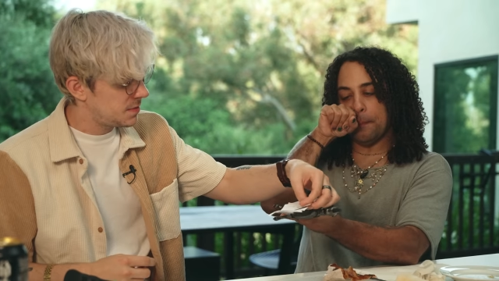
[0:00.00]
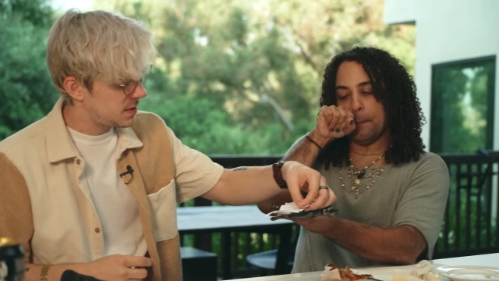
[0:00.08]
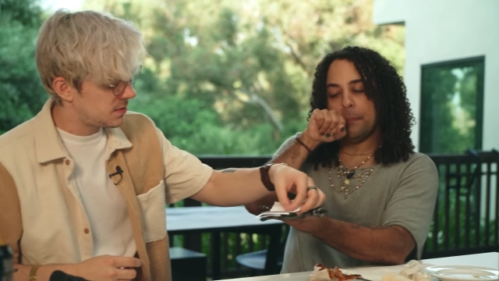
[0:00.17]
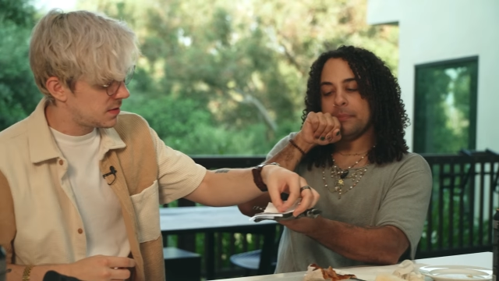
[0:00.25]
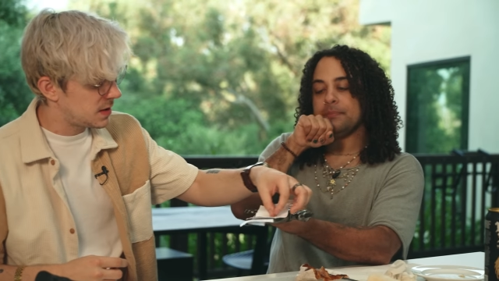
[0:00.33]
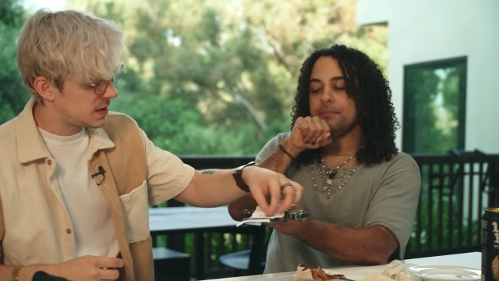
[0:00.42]
Speaker 1: put it
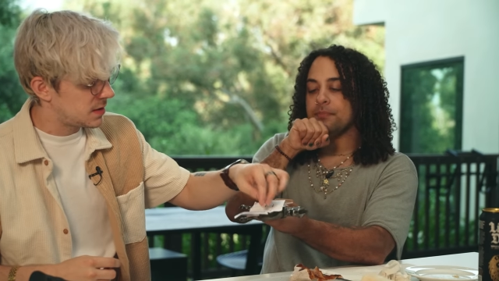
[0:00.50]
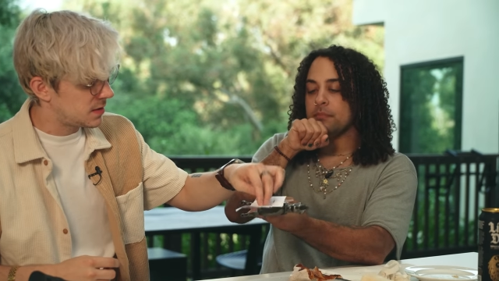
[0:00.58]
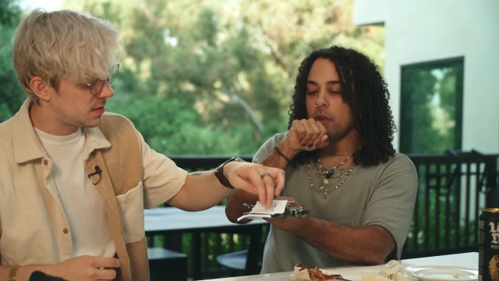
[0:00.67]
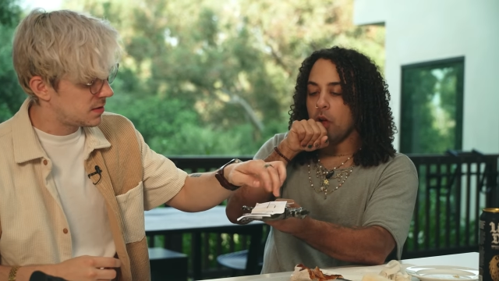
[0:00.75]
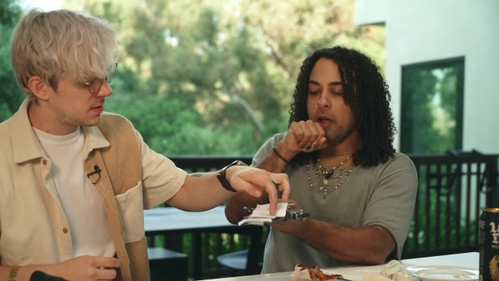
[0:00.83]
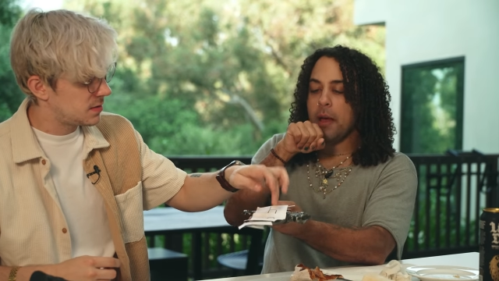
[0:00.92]
right here.
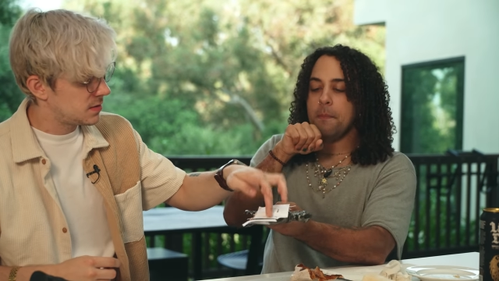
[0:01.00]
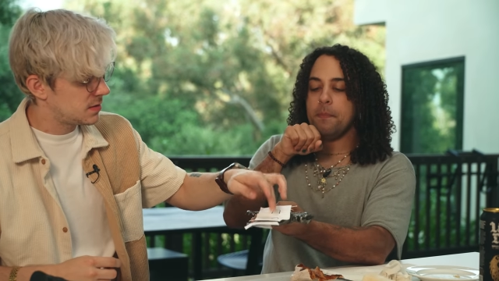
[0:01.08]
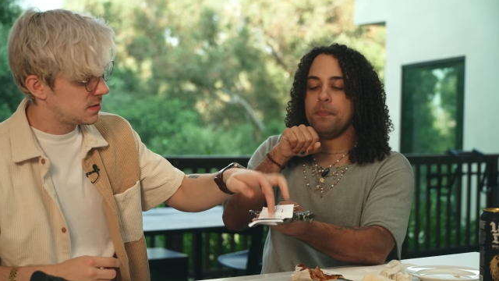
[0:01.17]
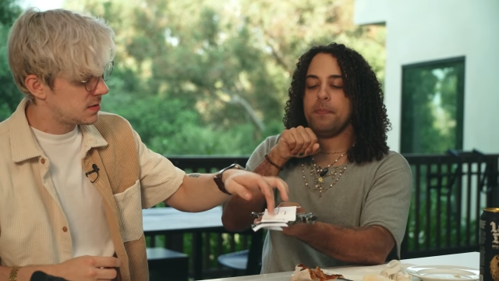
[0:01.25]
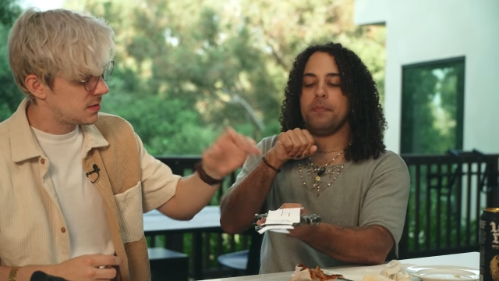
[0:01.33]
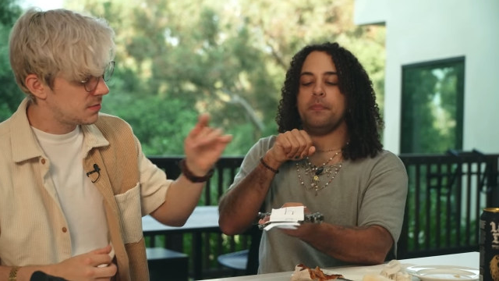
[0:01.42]
Okay.
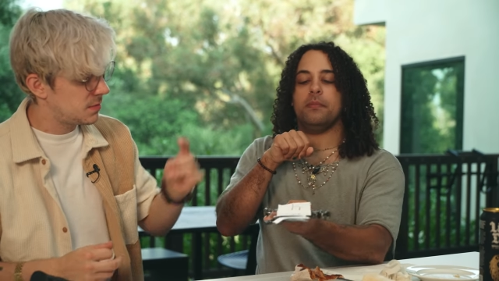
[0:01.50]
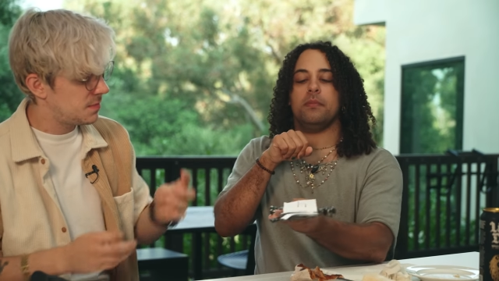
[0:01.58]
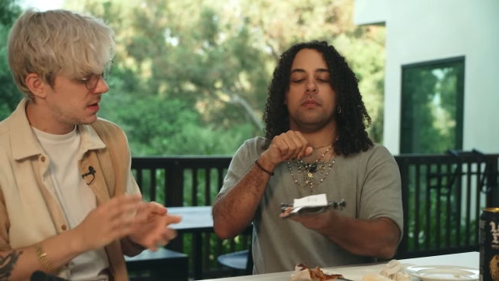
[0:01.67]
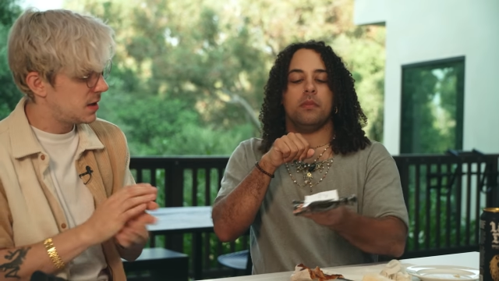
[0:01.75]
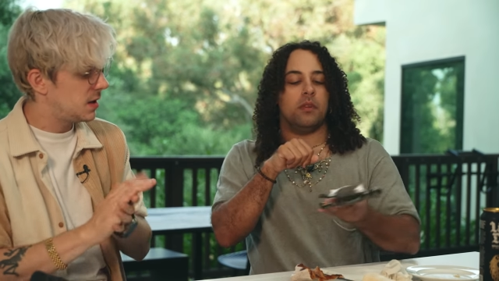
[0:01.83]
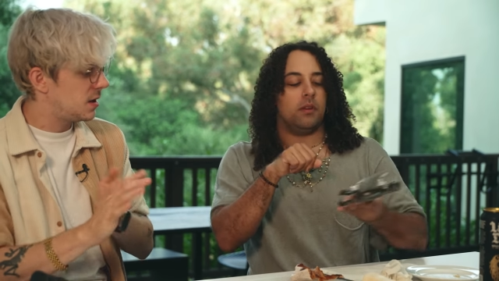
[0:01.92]
I'm gonna put
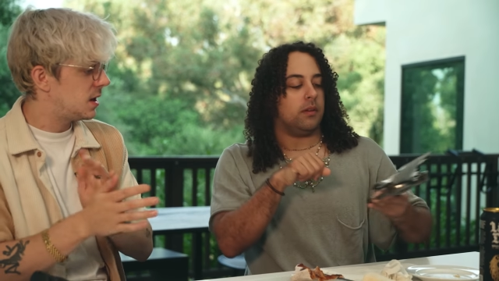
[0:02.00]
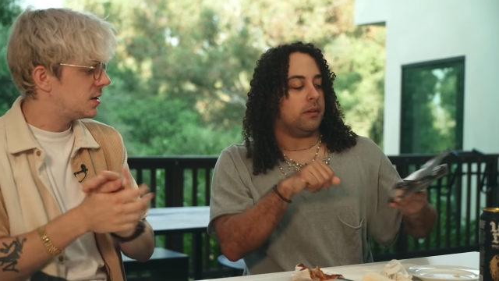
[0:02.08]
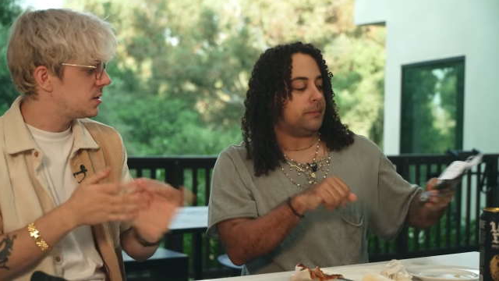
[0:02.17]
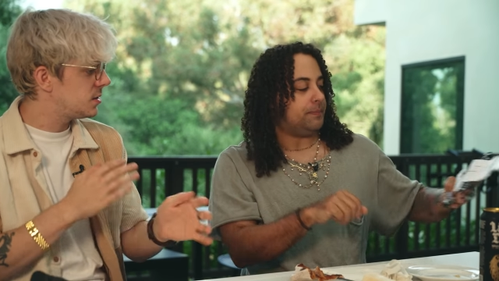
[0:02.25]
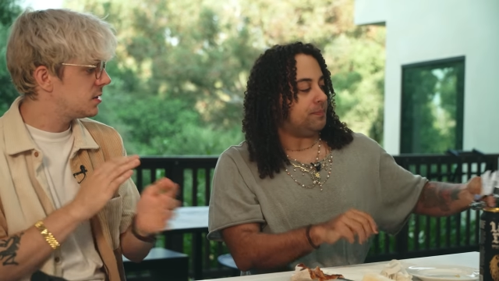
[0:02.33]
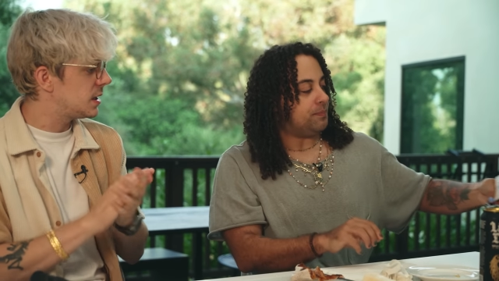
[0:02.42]
it
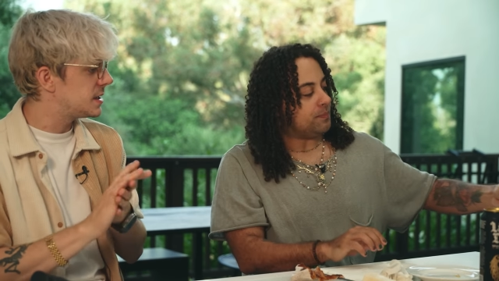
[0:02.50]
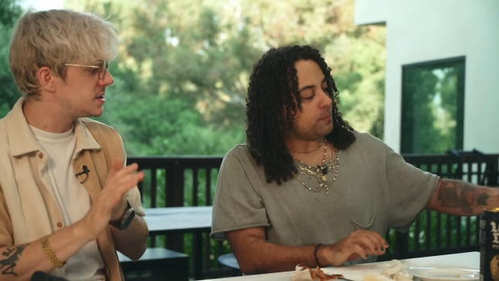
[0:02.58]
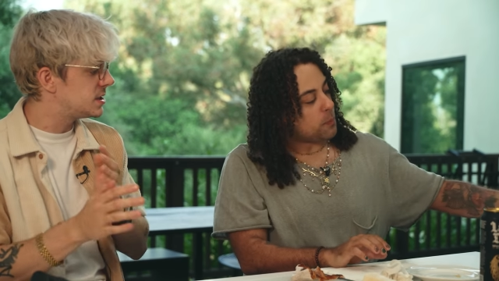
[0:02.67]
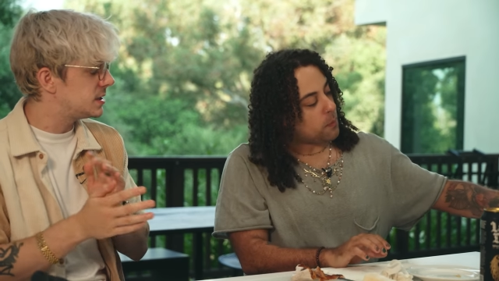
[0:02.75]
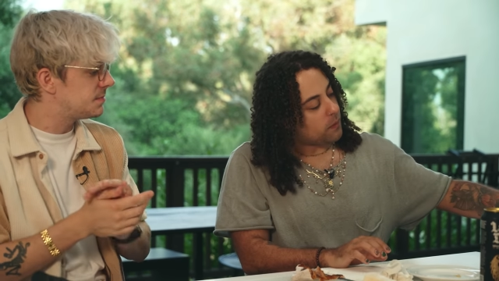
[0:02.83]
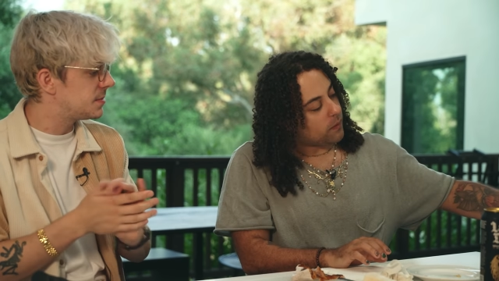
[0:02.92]
under
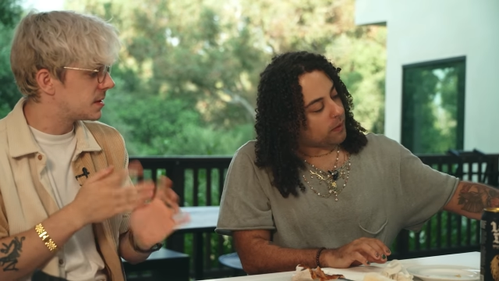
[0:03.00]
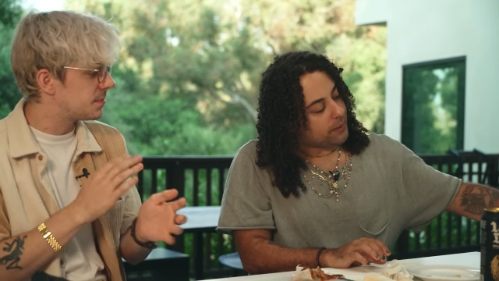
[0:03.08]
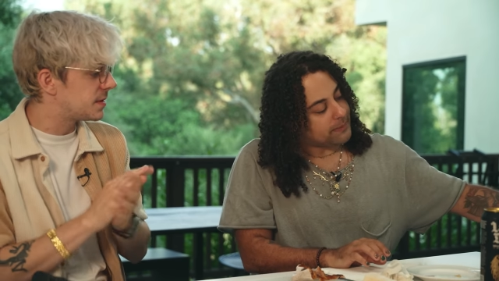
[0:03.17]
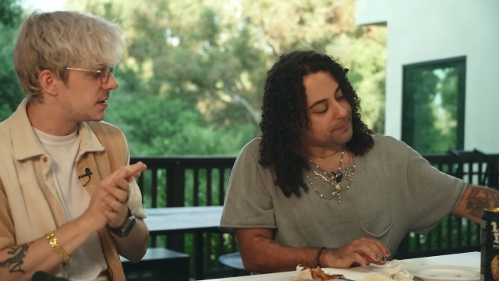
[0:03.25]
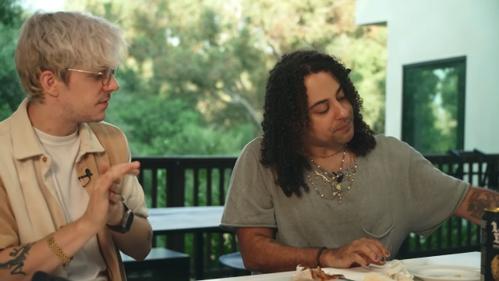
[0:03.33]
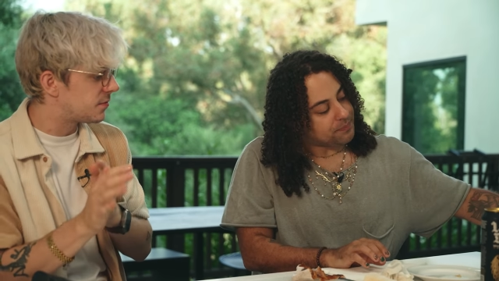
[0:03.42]
lychee, but
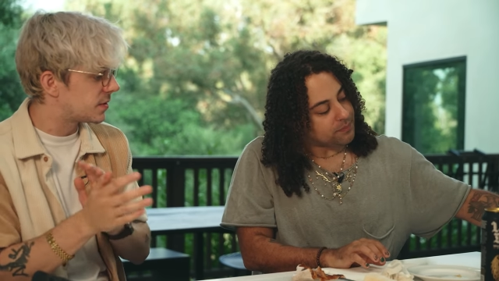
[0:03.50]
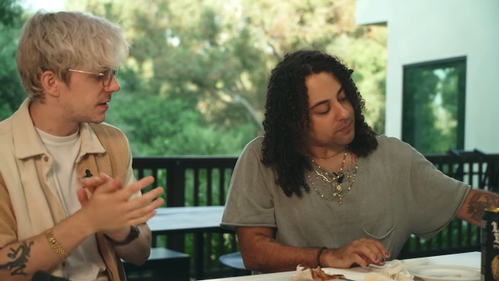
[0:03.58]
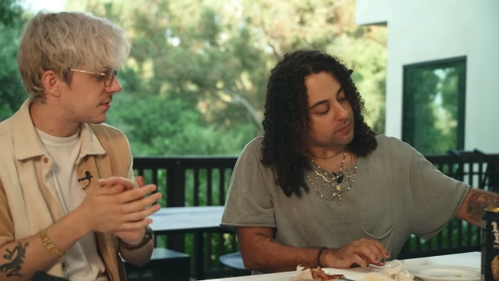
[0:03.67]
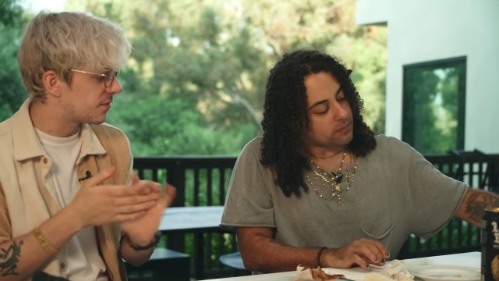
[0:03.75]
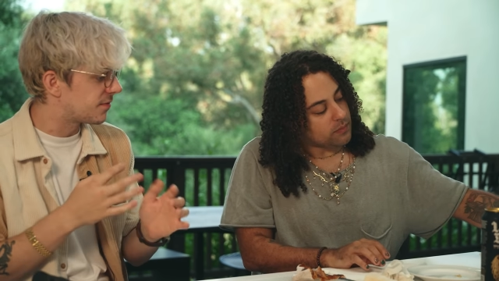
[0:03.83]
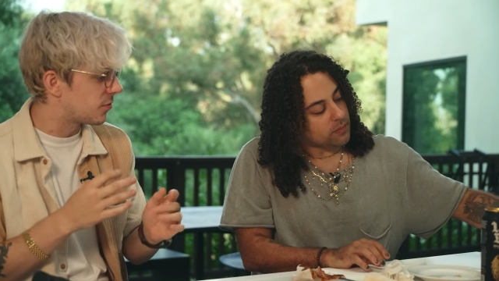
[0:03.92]
above
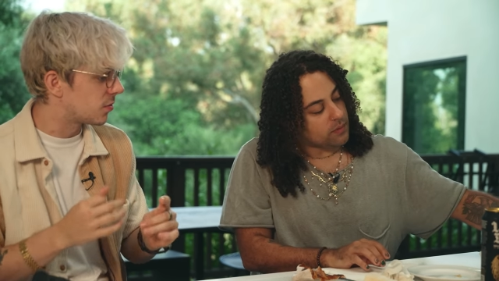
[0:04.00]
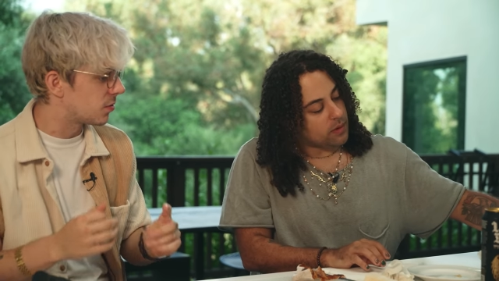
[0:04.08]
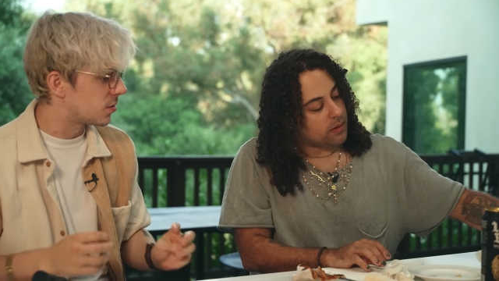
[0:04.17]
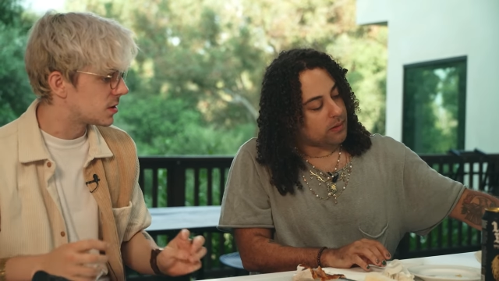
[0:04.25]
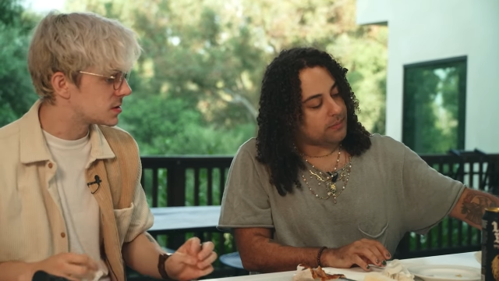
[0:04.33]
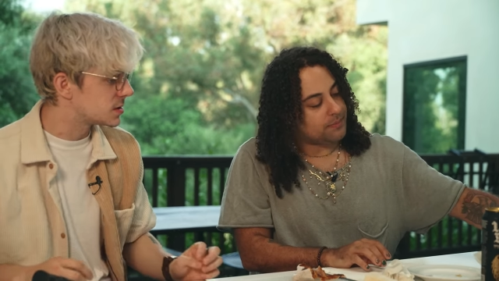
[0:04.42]
whatever 4
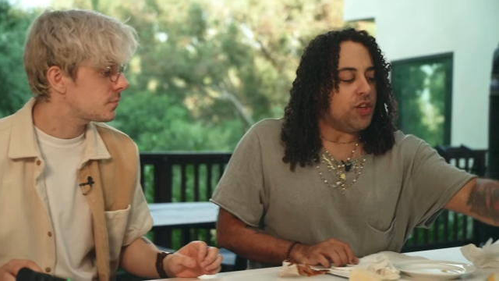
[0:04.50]
was.